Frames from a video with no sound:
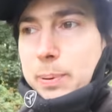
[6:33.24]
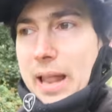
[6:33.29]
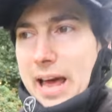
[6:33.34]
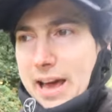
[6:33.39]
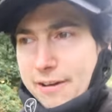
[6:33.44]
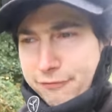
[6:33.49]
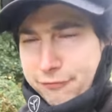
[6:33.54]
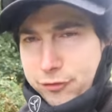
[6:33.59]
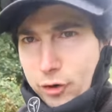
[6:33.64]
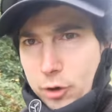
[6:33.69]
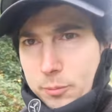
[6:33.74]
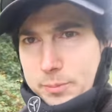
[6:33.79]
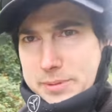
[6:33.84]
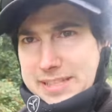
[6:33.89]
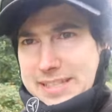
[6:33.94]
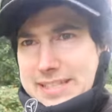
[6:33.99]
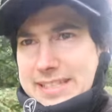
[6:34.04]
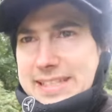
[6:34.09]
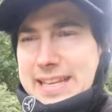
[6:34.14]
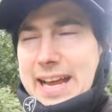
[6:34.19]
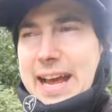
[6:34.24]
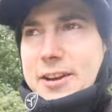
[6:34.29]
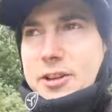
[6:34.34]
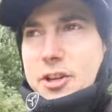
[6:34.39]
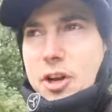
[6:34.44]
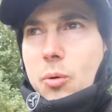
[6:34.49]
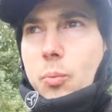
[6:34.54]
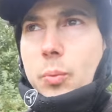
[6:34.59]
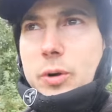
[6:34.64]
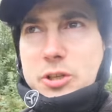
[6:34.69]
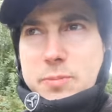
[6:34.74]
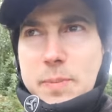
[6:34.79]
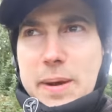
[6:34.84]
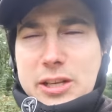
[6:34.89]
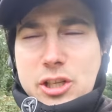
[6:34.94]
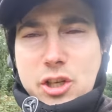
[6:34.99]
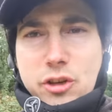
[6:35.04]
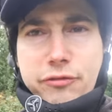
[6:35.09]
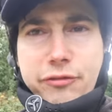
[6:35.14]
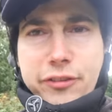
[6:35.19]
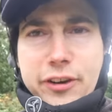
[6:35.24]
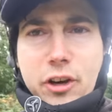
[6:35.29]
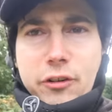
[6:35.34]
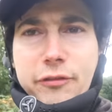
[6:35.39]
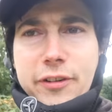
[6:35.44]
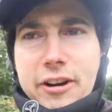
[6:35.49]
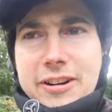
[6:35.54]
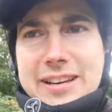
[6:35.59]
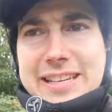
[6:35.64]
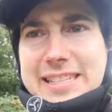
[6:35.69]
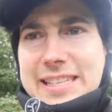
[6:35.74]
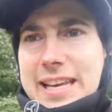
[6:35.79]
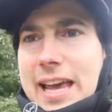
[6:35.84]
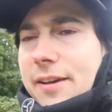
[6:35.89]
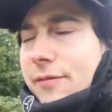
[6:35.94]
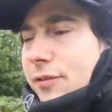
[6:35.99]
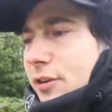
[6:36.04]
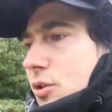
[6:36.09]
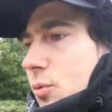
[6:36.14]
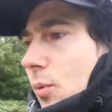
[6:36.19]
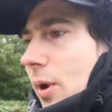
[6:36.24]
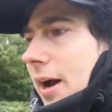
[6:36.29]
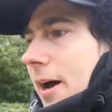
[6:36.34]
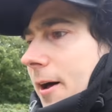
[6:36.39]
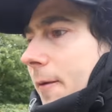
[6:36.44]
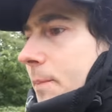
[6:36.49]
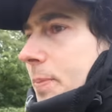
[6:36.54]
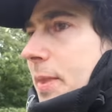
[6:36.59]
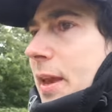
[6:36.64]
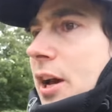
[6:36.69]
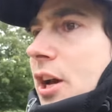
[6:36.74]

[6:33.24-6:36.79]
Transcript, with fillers: platform to stand on, which makes you feel very safe as well.